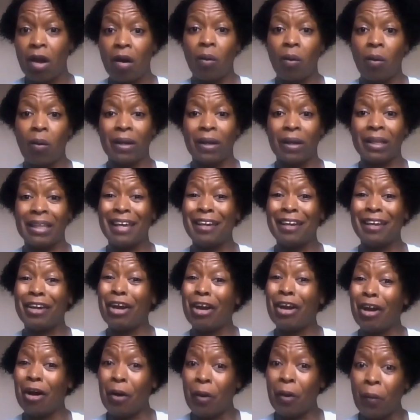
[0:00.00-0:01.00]
or let
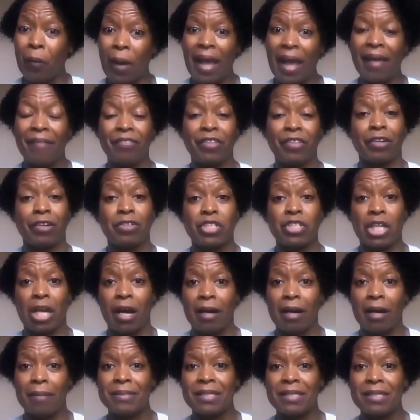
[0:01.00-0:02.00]
go at their
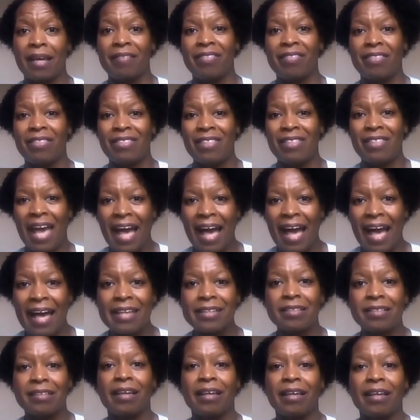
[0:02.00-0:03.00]
jobs, and
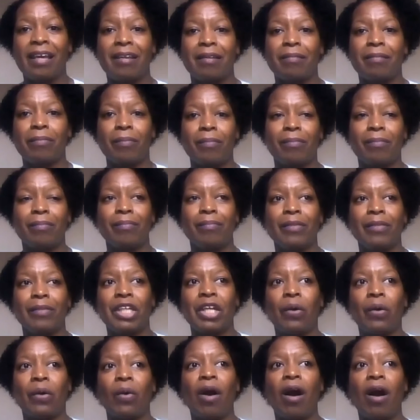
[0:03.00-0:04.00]
that can
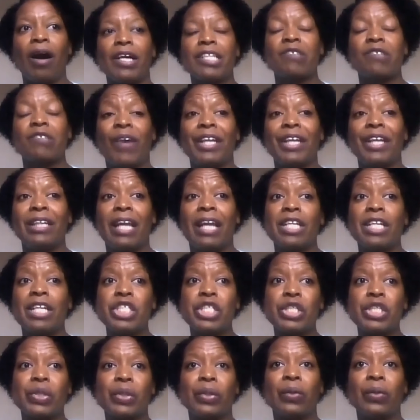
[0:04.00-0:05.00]
cause
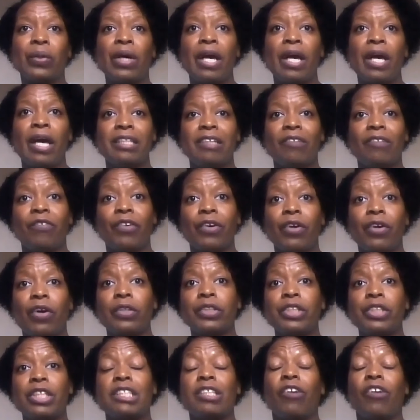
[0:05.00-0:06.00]
financial
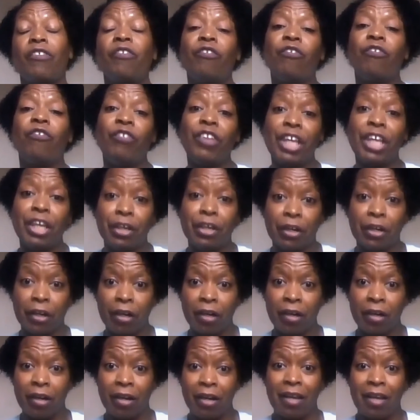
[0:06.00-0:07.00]
difficulties or
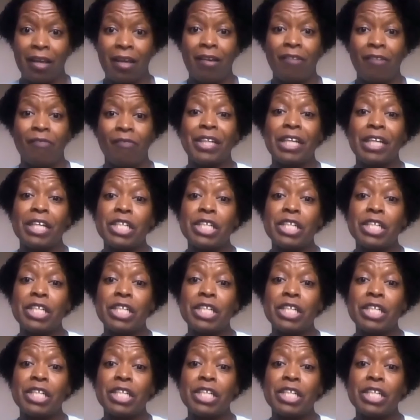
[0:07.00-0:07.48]
fear of